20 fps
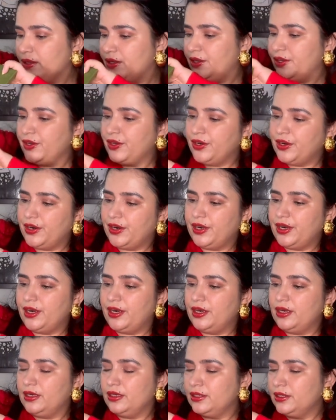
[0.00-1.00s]

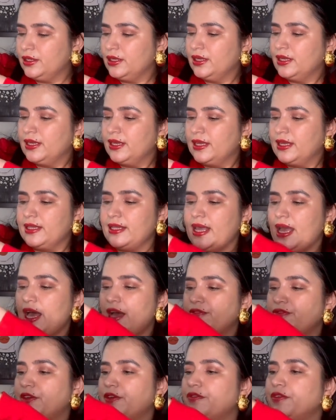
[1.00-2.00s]
here they
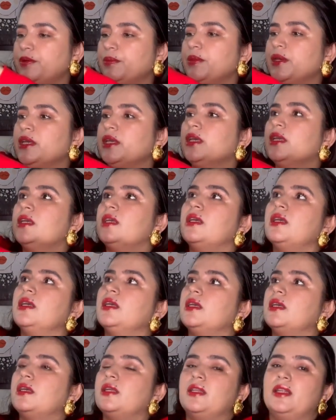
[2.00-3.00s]
have given
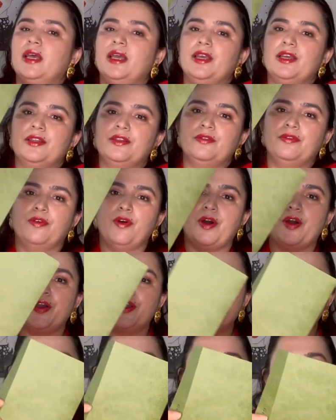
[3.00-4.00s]
me the
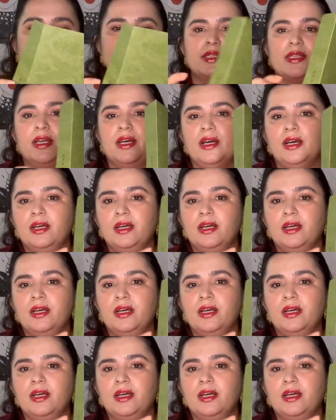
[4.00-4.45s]
invoice,